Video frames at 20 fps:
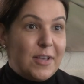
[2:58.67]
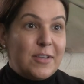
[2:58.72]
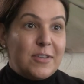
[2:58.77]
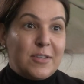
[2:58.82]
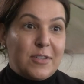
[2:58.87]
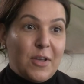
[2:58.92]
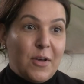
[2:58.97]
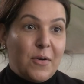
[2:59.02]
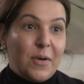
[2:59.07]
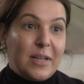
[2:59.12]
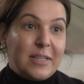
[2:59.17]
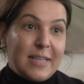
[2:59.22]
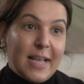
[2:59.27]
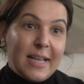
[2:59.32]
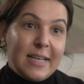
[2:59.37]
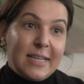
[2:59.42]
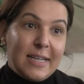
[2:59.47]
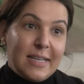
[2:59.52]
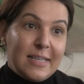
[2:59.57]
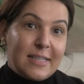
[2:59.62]
So
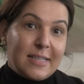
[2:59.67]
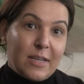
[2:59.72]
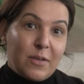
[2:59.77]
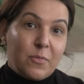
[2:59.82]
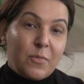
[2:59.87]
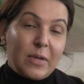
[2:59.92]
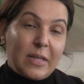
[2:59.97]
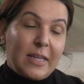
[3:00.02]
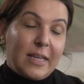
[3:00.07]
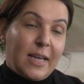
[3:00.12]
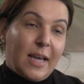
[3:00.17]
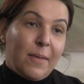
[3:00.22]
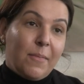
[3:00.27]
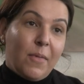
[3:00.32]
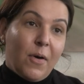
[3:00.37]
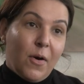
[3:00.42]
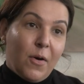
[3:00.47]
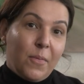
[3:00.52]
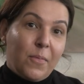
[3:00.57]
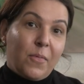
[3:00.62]
attendees can really come
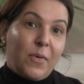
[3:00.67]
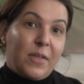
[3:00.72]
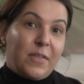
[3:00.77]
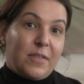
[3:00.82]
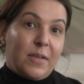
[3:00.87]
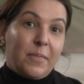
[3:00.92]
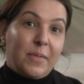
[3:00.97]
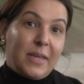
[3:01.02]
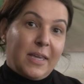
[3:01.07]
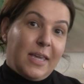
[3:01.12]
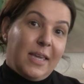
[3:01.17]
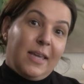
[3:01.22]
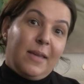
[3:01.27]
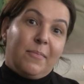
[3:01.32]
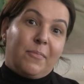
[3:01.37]
home with some key